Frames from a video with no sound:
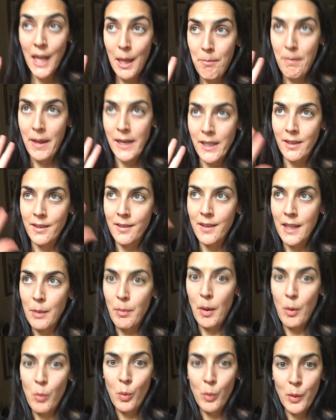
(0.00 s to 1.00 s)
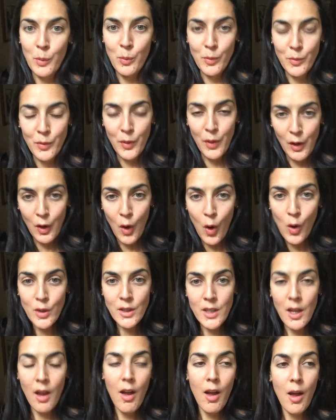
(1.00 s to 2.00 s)
It made us think about what we want for the long
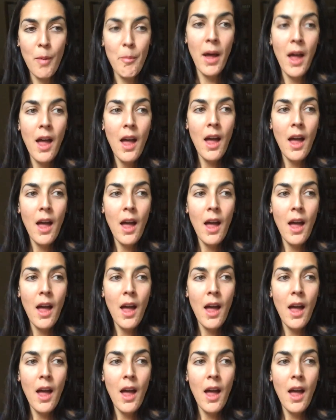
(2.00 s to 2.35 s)
term.